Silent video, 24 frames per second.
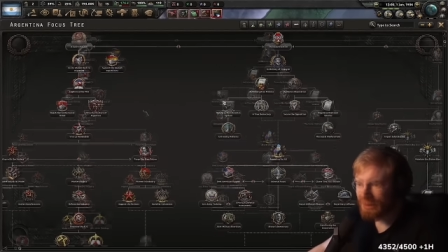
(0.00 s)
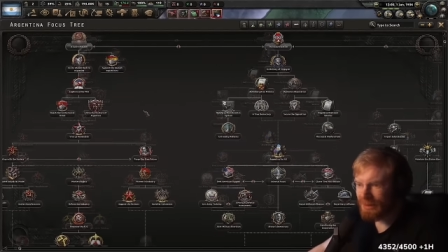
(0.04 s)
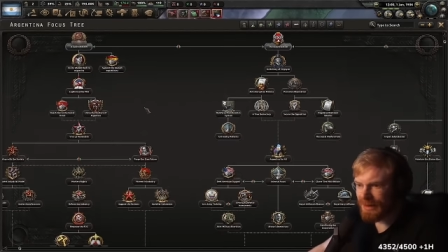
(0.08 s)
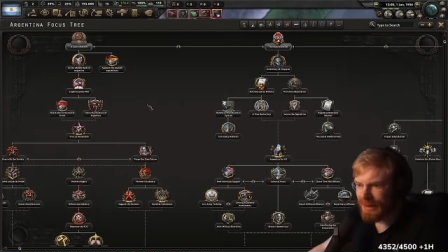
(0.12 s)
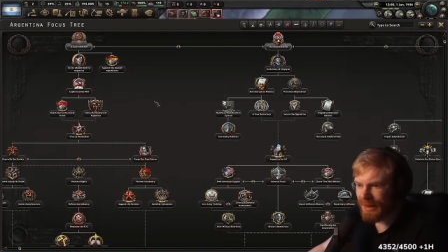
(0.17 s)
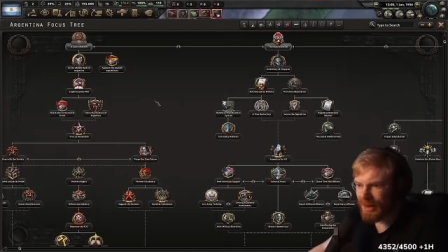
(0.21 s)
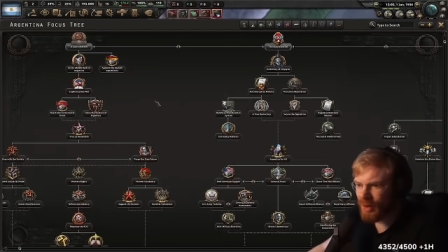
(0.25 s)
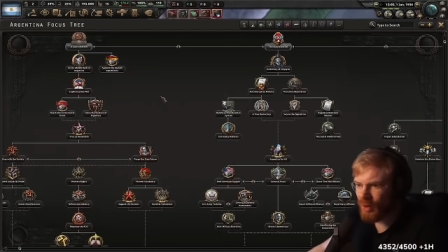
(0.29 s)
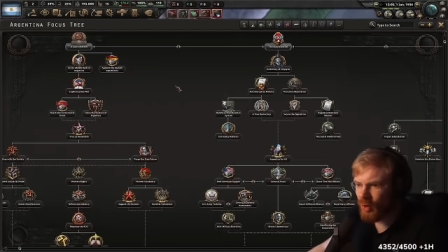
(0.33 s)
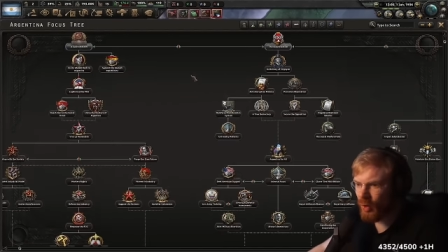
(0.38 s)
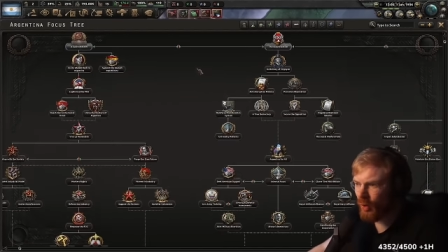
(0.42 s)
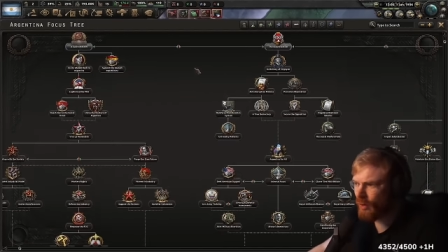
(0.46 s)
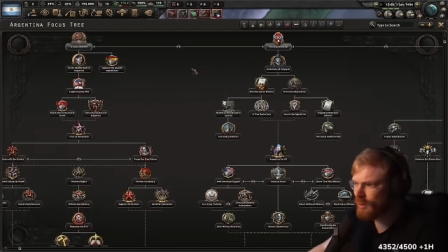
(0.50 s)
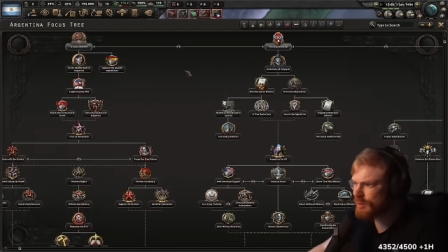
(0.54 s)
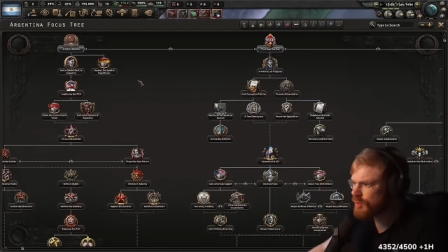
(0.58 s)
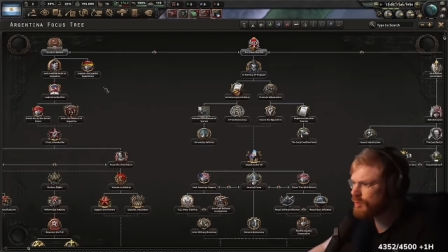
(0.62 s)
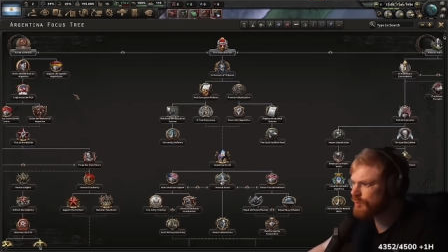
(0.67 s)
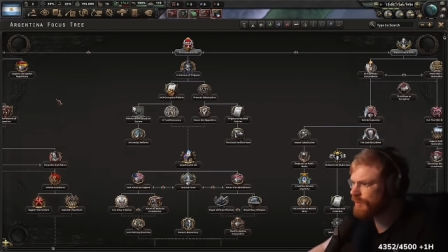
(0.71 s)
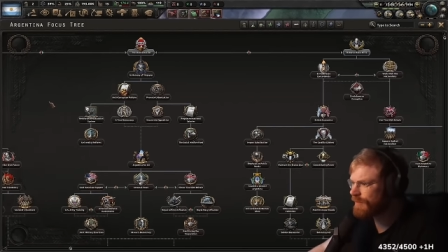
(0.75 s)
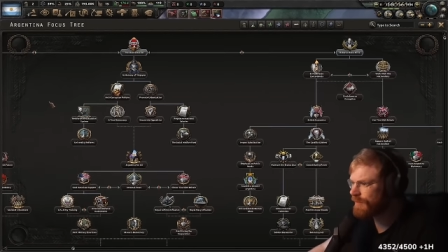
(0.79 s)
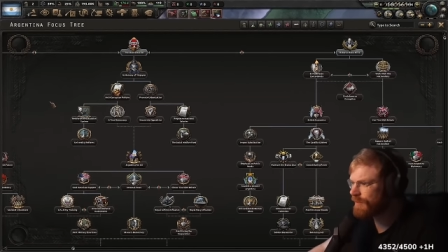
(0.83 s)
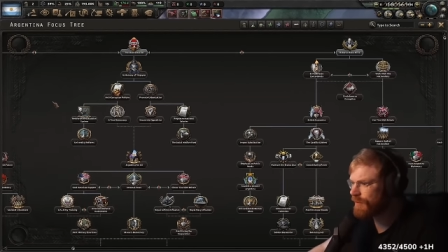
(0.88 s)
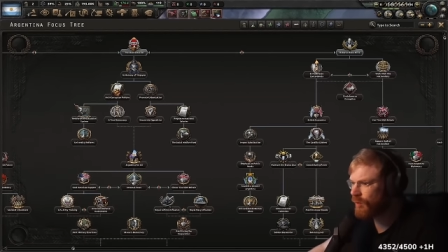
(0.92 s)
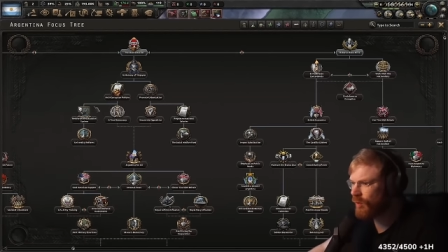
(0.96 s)
A call to
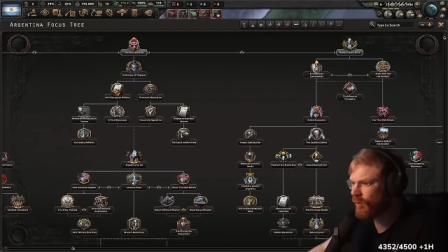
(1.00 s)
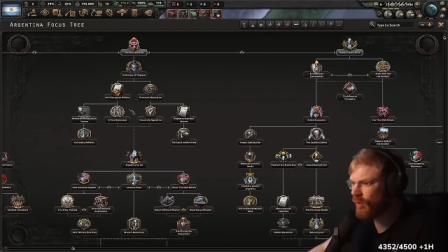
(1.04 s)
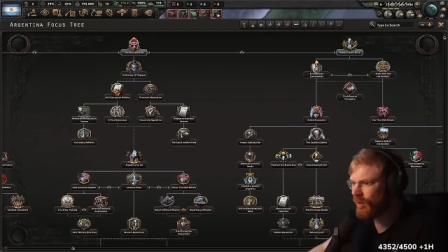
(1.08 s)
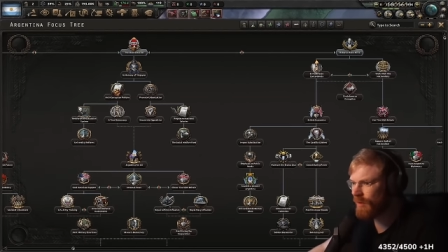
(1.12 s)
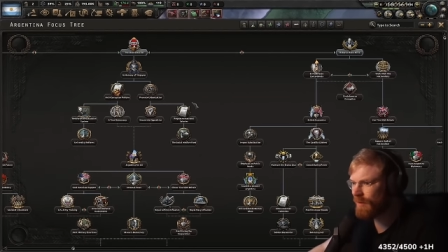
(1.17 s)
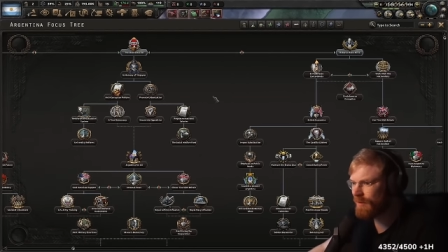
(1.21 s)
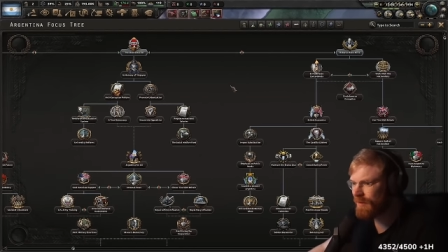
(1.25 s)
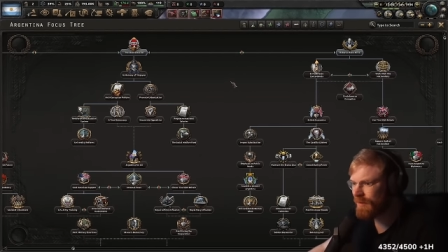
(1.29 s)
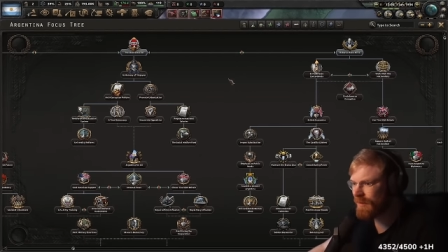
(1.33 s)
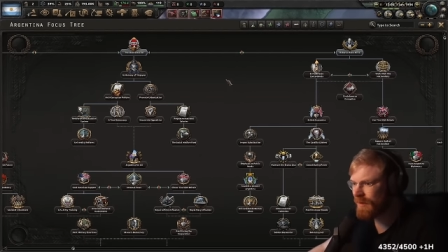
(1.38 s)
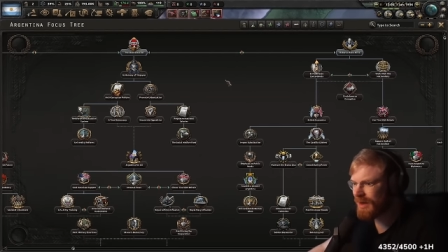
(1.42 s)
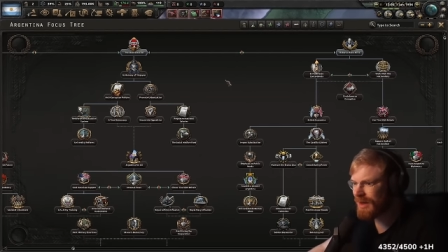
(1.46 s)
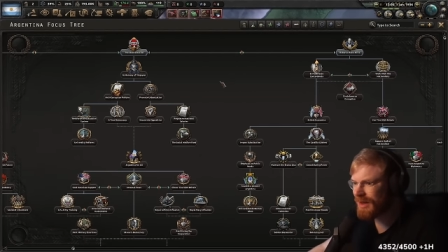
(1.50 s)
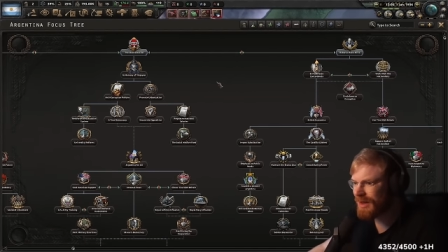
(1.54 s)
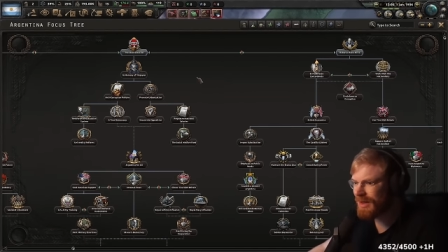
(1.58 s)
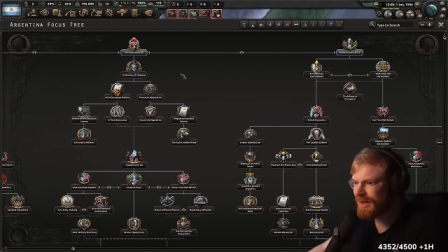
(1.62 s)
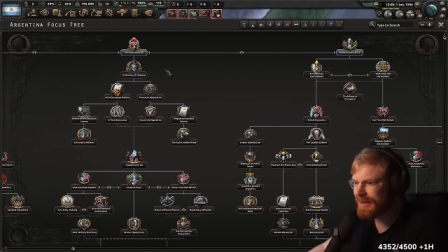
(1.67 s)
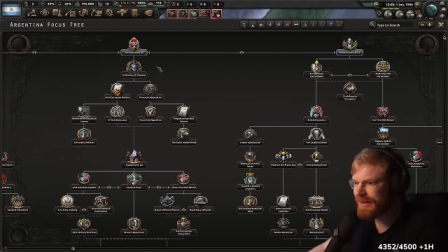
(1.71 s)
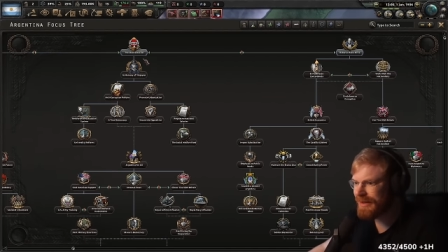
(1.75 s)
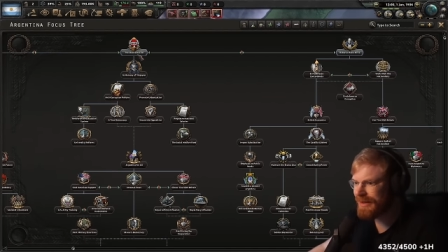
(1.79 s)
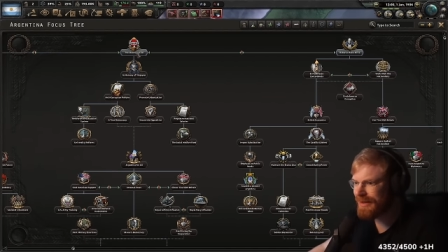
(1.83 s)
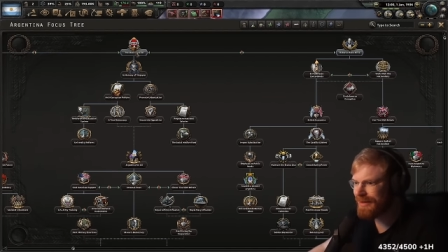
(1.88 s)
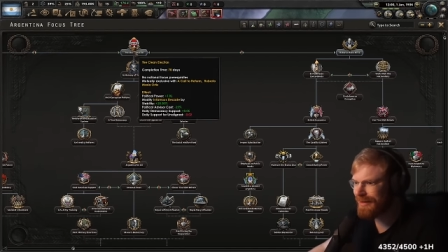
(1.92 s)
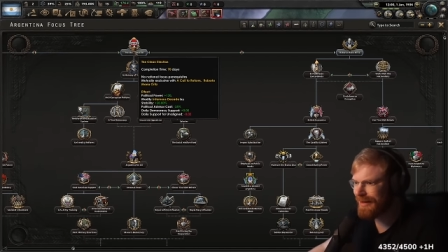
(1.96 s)
reform,
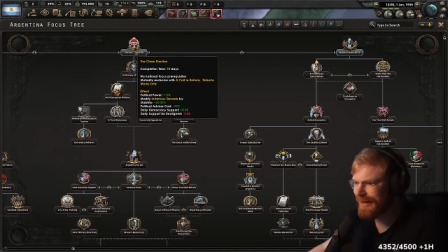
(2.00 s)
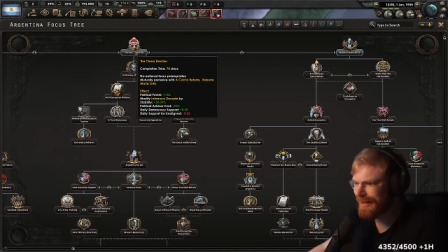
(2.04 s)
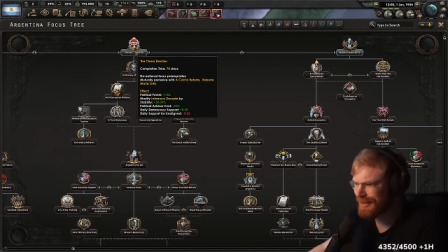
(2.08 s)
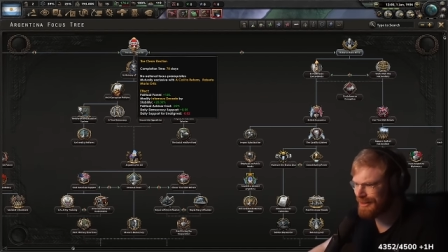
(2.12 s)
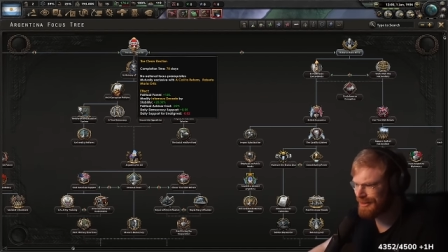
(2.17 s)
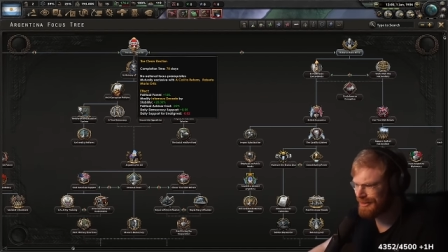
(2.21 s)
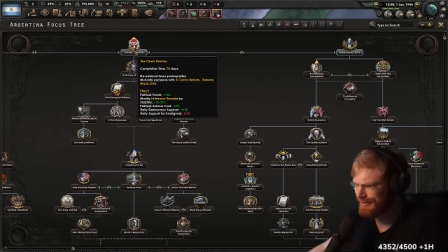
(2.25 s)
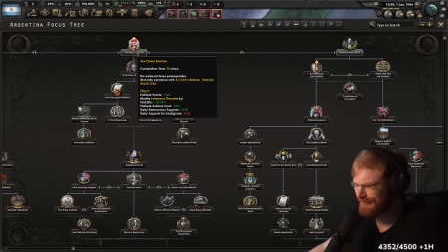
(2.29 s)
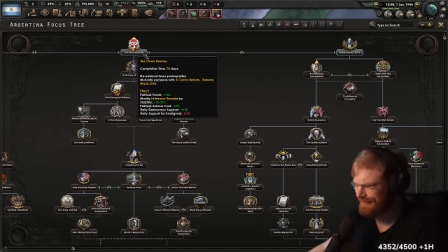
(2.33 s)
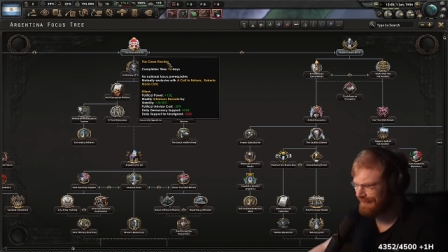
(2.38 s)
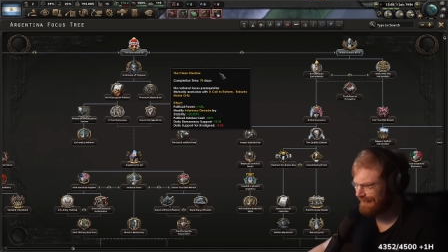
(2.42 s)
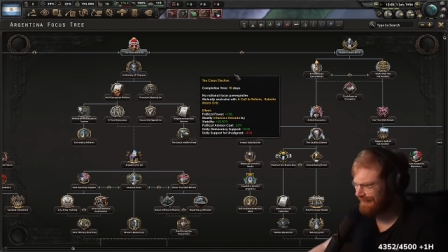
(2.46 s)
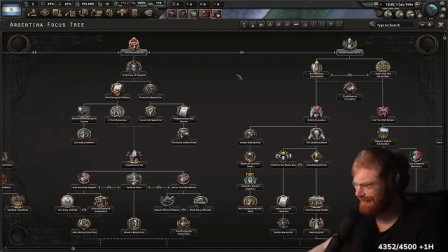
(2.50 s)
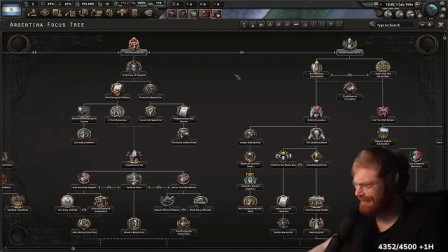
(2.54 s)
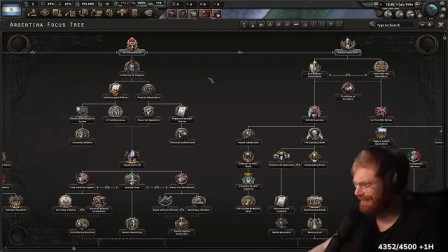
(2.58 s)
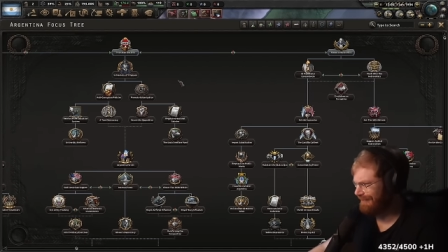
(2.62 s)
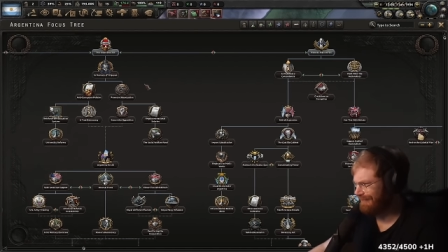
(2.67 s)
clean election,